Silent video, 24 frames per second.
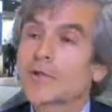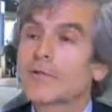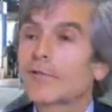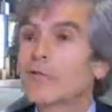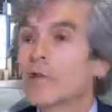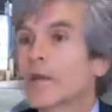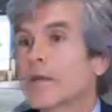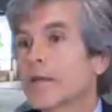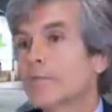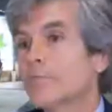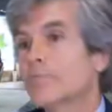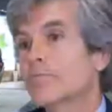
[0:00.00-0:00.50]
if
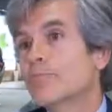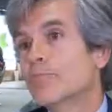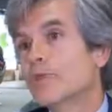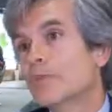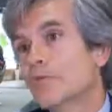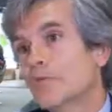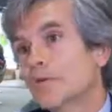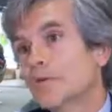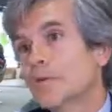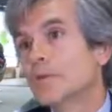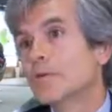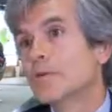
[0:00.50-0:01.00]
we're
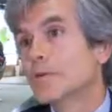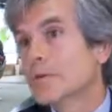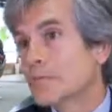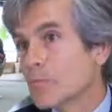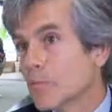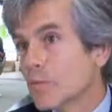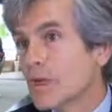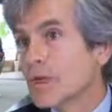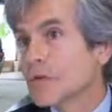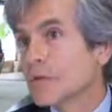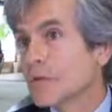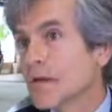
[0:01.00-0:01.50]
improving or
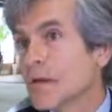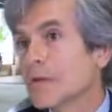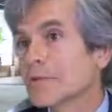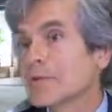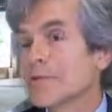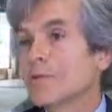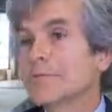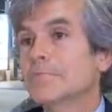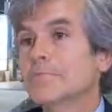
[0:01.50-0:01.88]
we are not